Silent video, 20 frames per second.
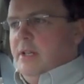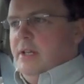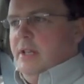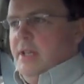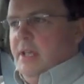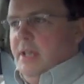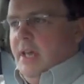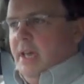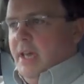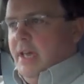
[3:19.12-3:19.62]
wheel.
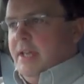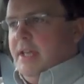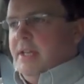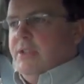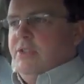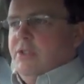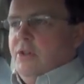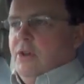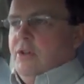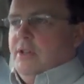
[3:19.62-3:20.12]
And
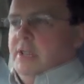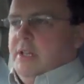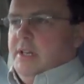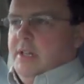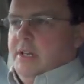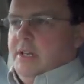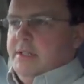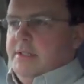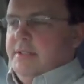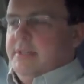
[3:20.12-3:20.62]
that's done in
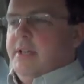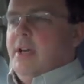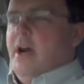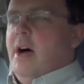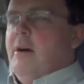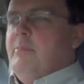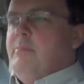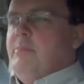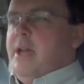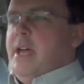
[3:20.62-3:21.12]
a nice
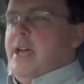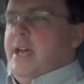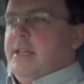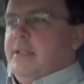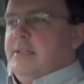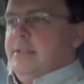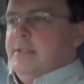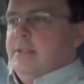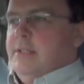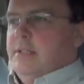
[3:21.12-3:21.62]

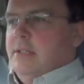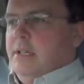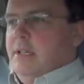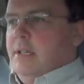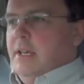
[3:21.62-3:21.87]
compact